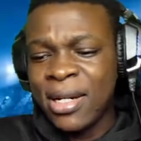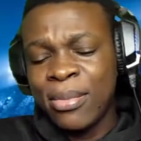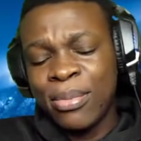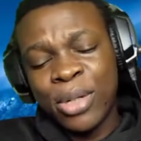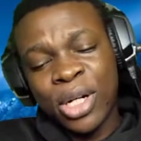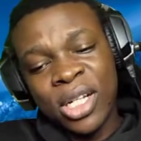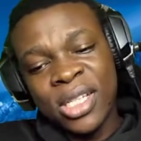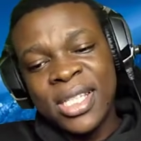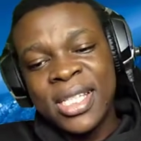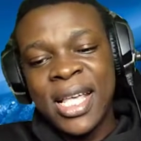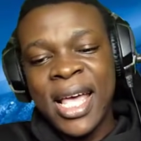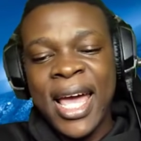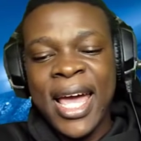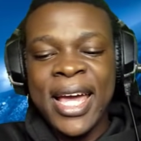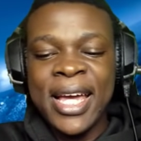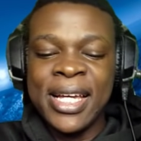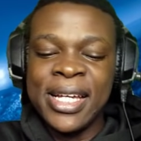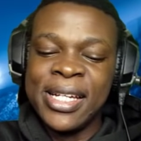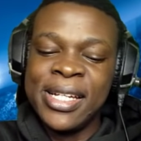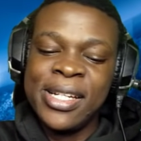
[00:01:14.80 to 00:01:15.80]
But
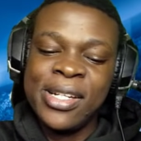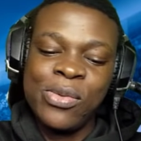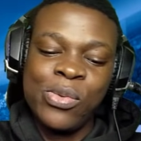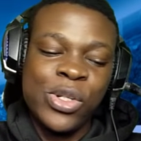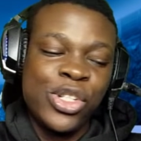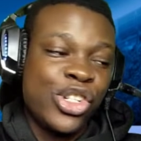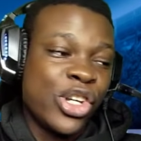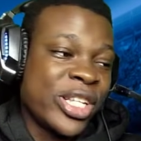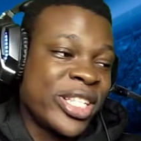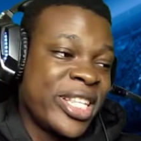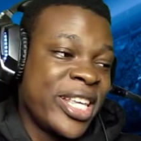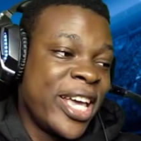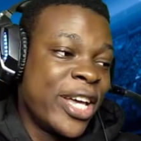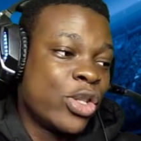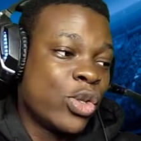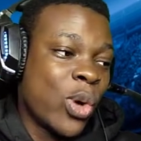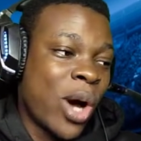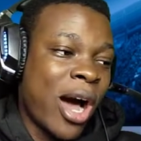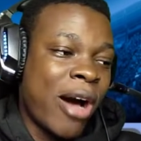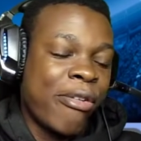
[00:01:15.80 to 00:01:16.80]
hey, we're just here
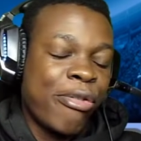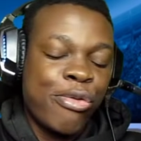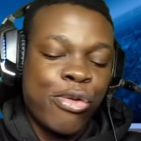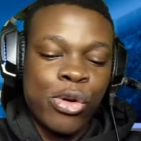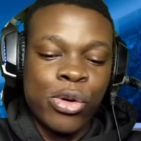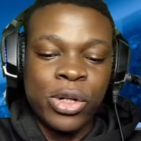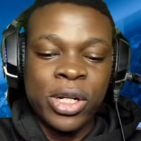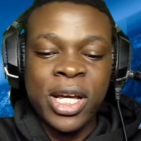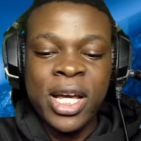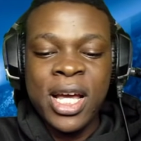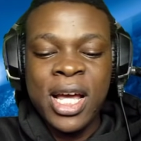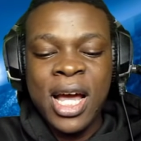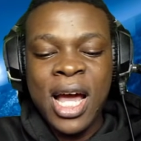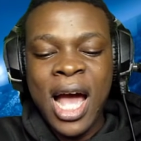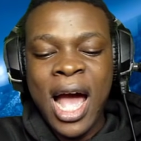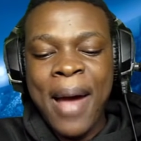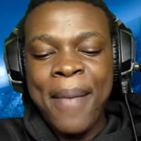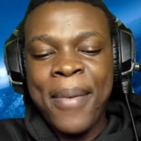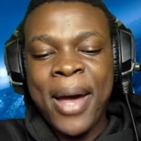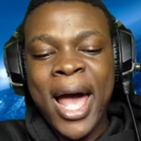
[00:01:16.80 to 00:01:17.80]
to have fun.
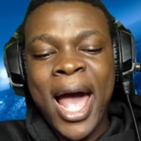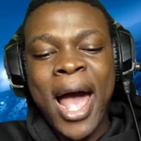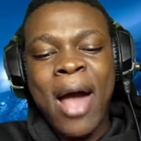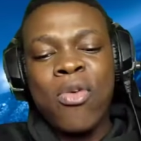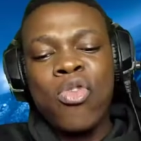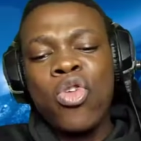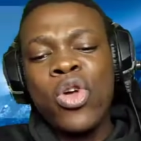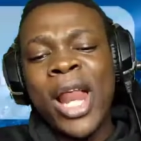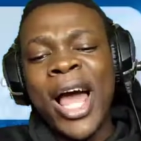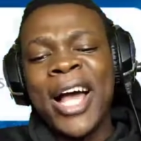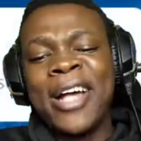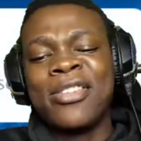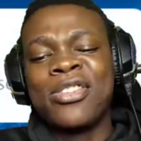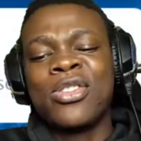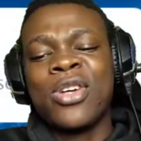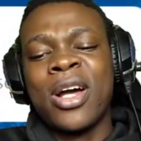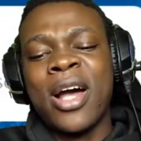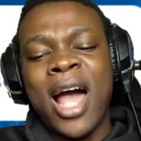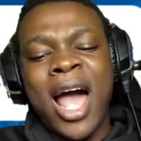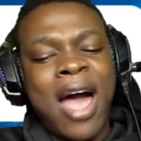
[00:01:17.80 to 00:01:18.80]
I'm, I would have,
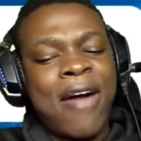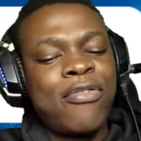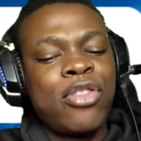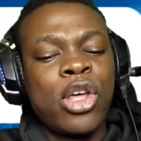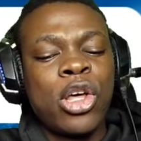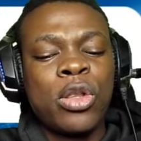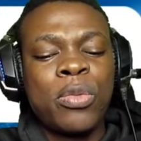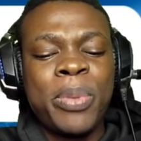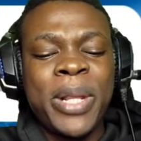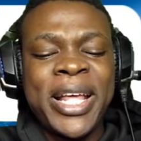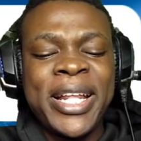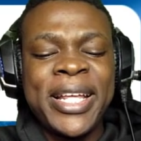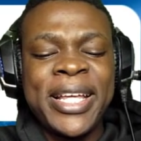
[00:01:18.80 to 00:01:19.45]
I've not played